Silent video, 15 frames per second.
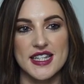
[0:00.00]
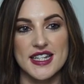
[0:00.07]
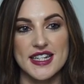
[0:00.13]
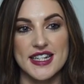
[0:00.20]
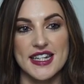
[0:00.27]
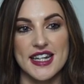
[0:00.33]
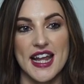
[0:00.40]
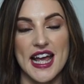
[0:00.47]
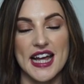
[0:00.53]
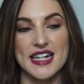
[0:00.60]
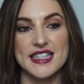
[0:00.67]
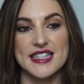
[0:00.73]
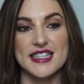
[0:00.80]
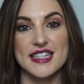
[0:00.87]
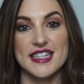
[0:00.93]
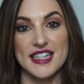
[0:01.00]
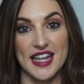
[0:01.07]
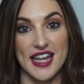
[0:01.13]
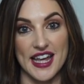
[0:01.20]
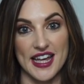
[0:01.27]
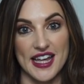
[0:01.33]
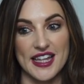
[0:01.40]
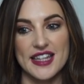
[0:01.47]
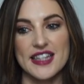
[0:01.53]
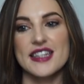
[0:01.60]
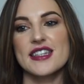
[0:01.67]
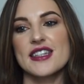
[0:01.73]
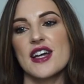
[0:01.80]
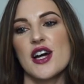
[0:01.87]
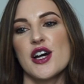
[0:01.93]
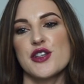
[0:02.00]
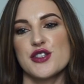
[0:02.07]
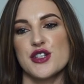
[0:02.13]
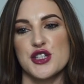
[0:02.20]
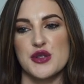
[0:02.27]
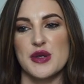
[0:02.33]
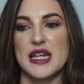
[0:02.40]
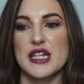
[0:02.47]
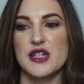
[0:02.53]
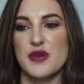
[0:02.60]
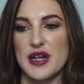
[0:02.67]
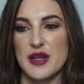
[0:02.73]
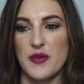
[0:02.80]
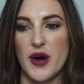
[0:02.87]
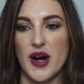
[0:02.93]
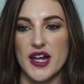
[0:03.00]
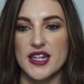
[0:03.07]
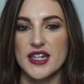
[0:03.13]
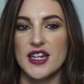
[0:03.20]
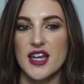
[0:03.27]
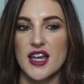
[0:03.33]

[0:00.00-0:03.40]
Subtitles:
next year, so 2021.